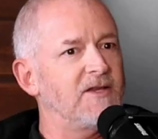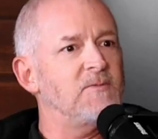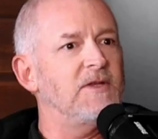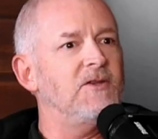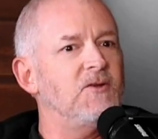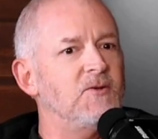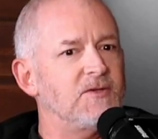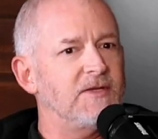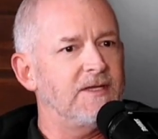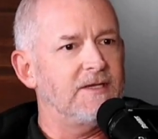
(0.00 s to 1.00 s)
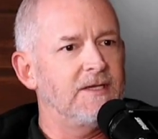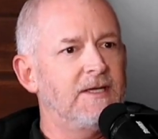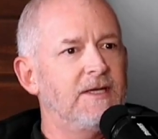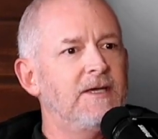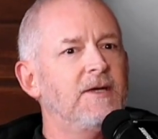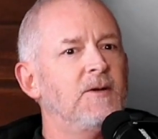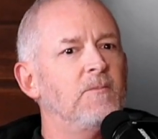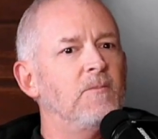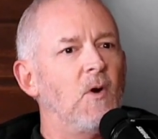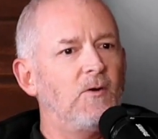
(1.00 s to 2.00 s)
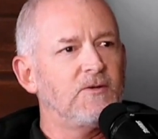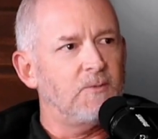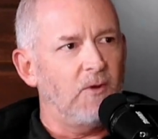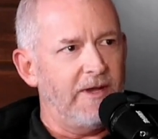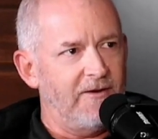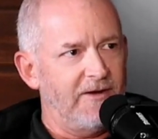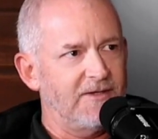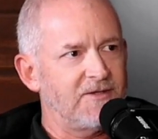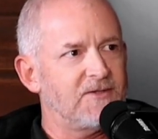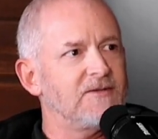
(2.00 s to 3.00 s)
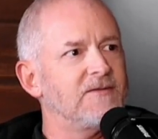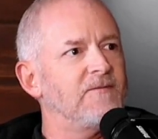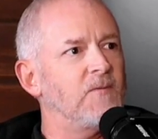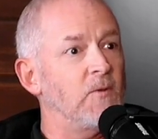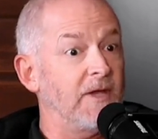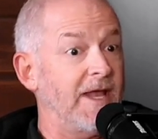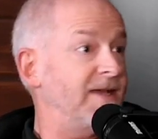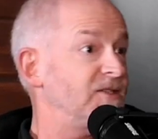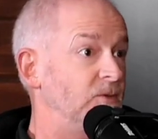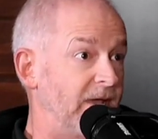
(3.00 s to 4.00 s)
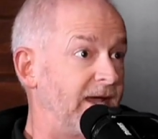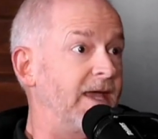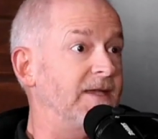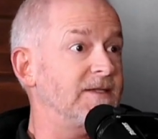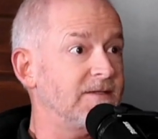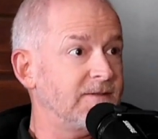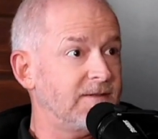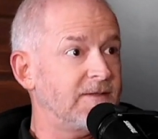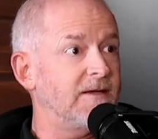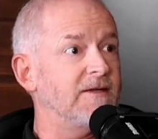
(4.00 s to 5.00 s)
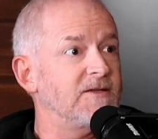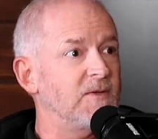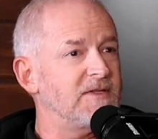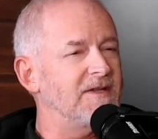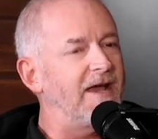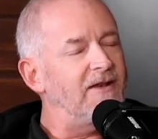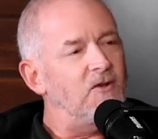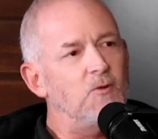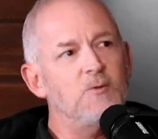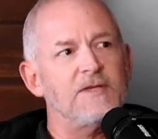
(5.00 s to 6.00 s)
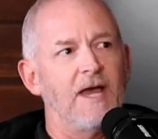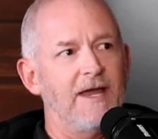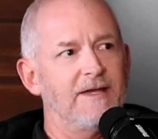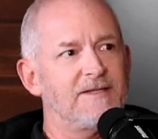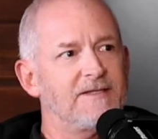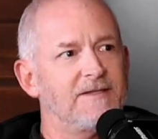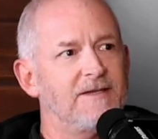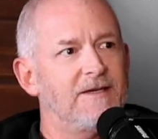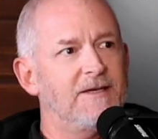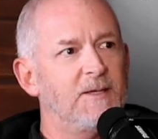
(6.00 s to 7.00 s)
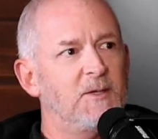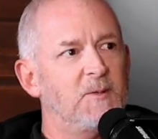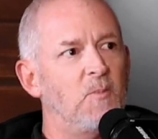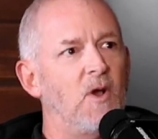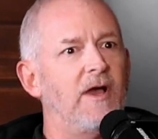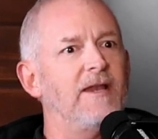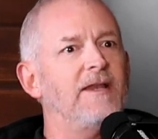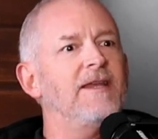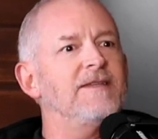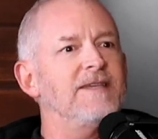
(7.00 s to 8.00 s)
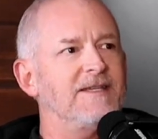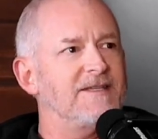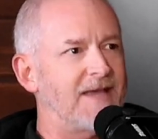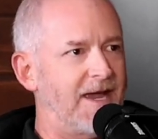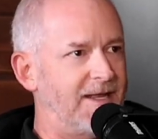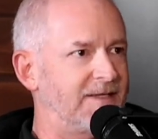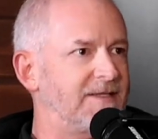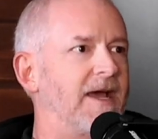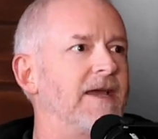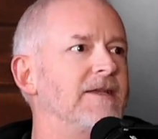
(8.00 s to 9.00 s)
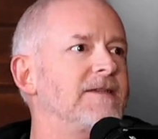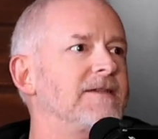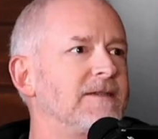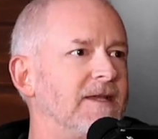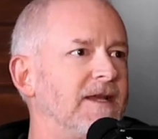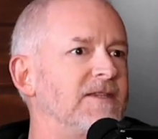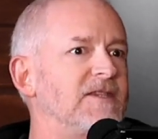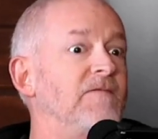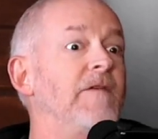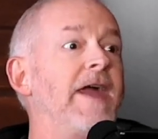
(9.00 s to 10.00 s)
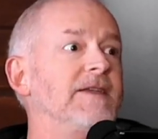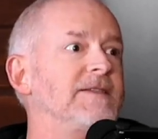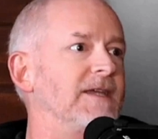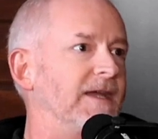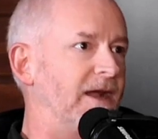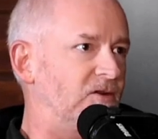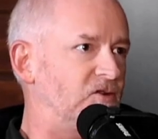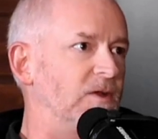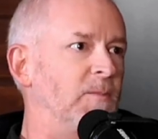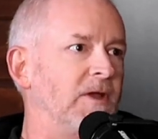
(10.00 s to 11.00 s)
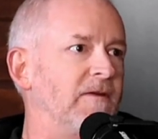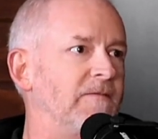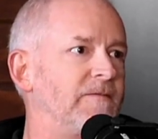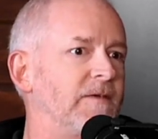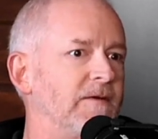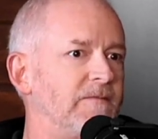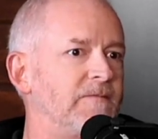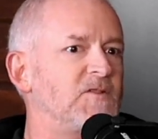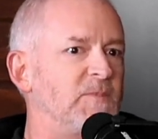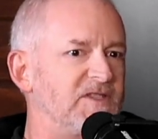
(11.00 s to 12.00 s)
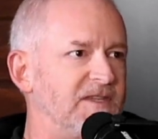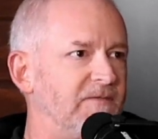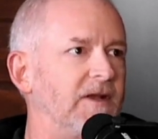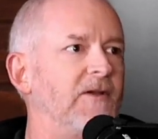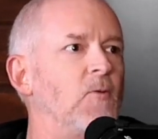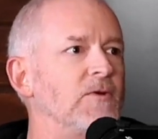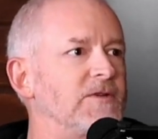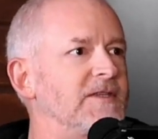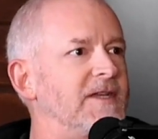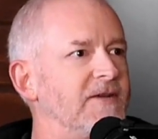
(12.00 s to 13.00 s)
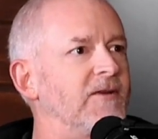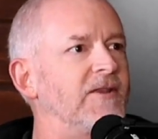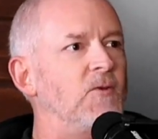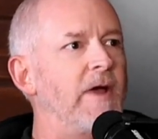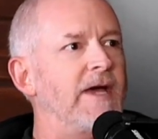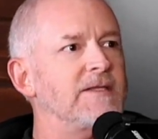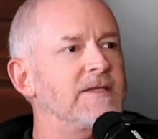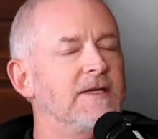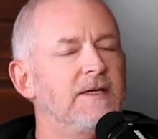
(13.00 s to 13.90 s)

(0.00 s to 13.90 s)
has been used in multiple areas for the last 2 decades. So it's not new science, but it's exciting science, and it's advancing our treatment of specifically horses here in the U.S.,